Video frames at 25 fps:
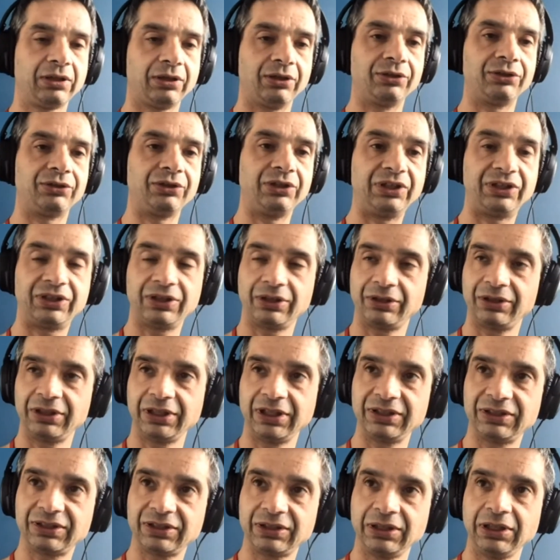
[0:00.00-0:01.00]
on the
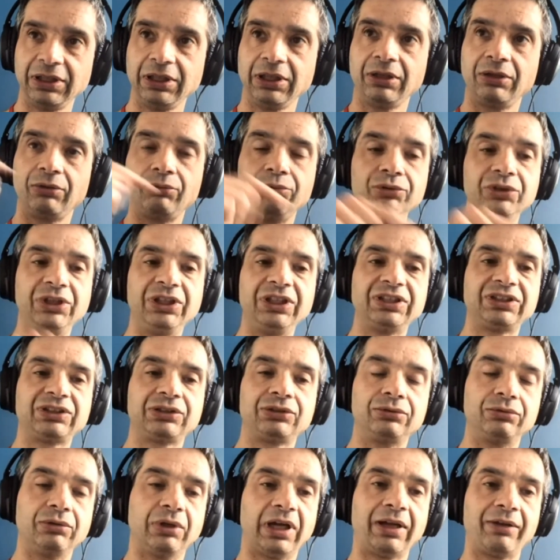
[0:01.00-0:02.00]
internet who needs
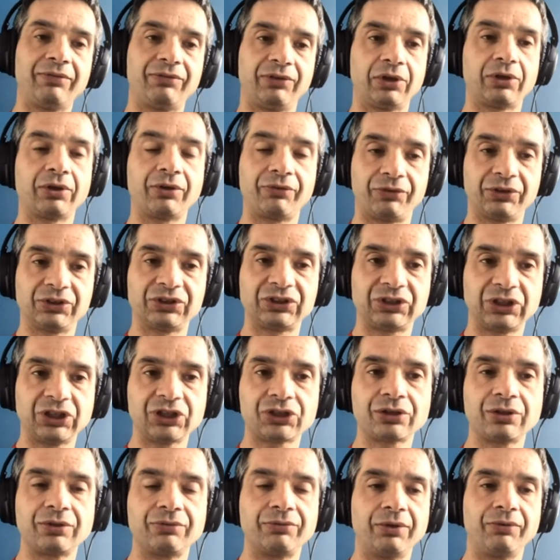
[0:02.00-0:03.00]
to have a
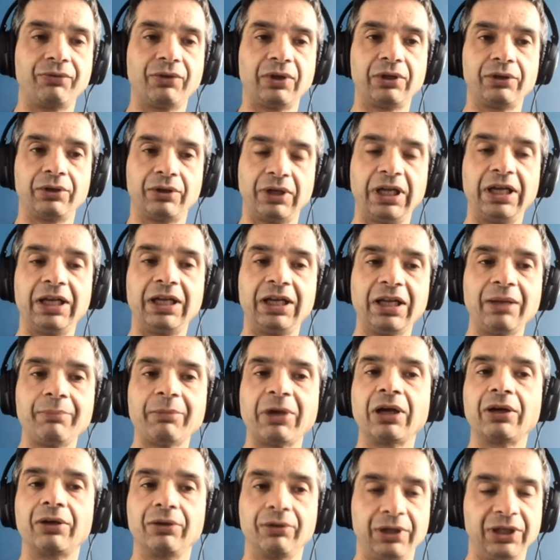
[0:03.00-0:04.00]
conversation with your LLM
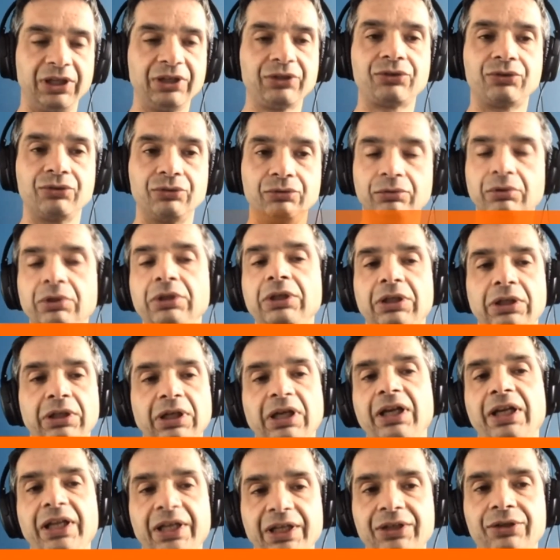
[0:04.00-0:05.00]
are going to
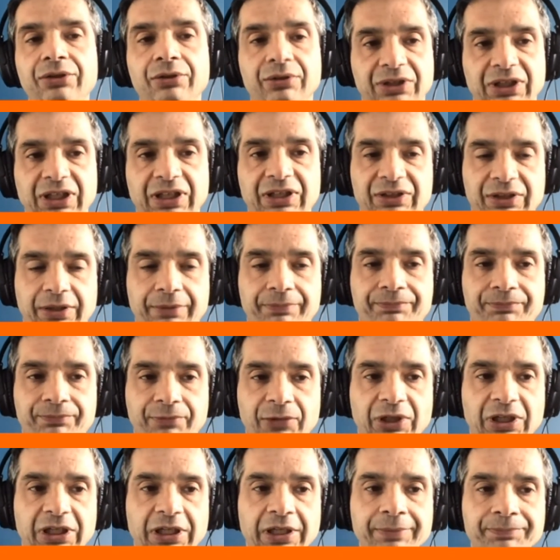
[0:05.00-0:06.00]
leak your data.
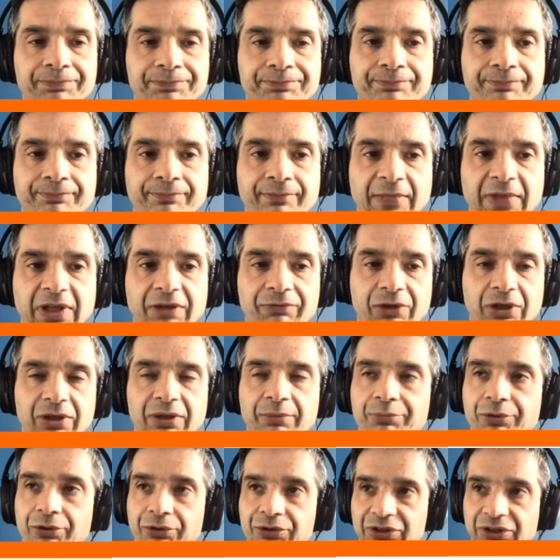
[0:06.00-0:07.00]
Okay, very
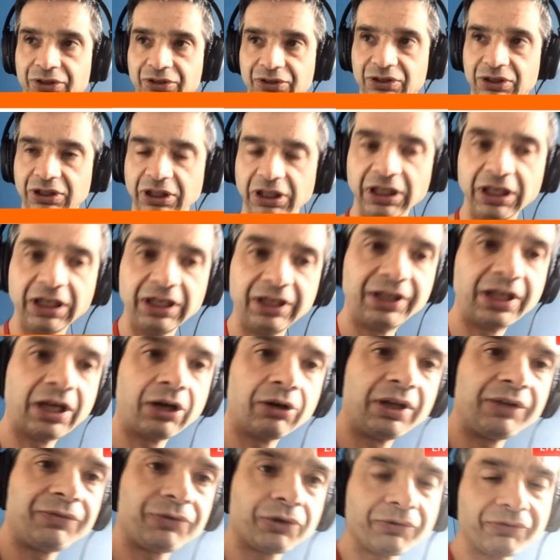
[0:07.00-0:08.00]
important. Now,
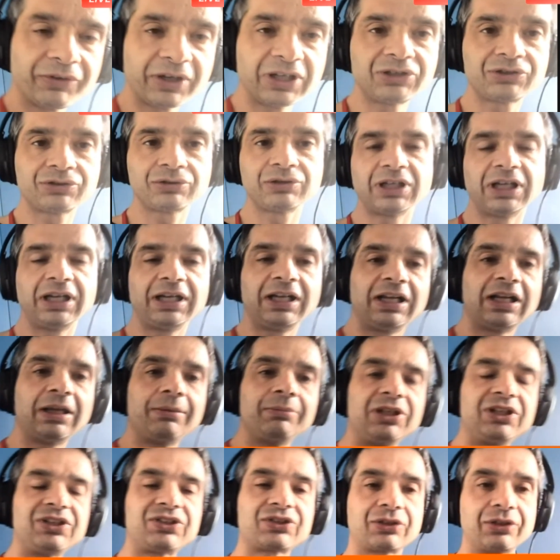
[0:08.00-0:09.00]
if your fine-tuned LLM
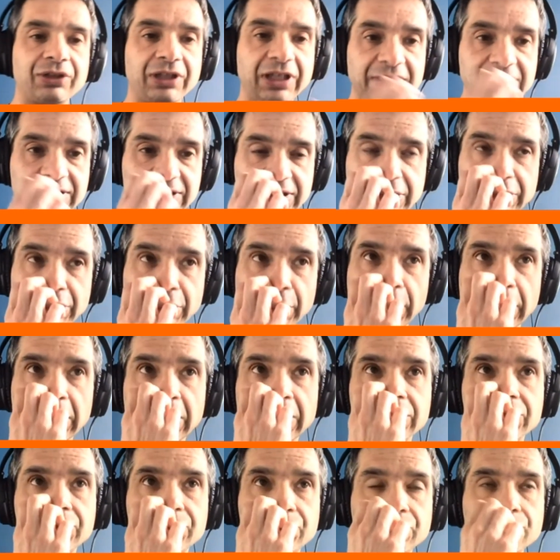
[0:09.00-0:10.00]
is connected
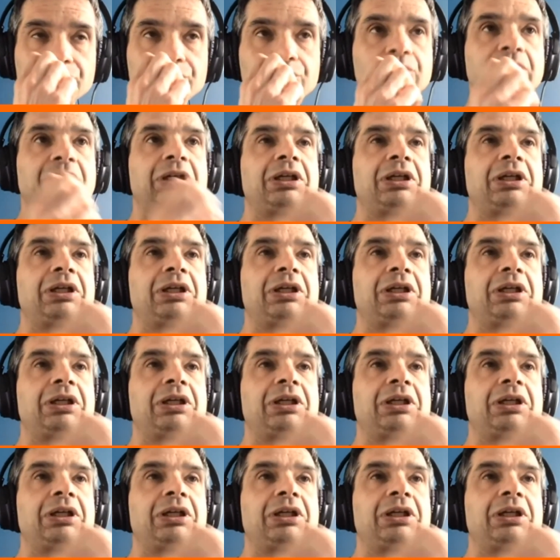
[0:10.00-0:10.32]
to